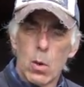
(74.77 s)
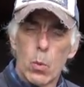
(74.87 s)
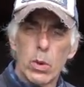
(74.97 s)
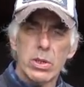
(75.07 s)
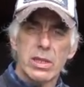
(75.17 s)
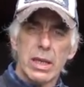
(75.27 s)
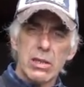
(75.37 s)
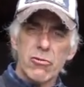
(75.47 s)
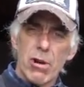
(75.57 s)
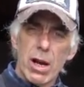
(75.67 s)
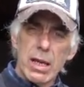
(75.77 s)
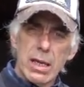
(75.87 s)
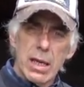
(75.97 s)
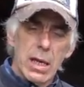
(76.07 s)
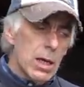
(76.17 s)
Once that is dry,
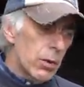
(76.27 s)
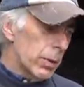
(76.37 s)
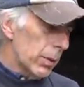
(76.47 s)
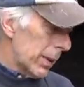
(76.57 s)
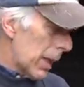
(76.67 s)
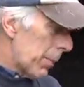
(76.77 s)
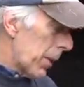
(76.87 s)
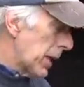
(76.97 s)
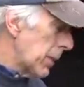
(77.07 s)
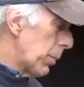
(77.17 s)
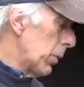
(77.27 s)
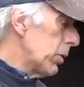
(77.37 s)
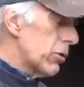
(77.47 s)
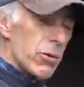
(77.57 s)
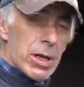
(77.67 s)
we will apply the
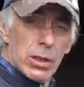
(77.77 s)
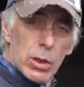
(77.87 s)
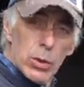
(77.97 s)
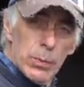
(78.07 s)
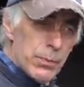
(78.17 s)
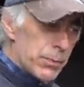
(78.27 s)
polyurethane glue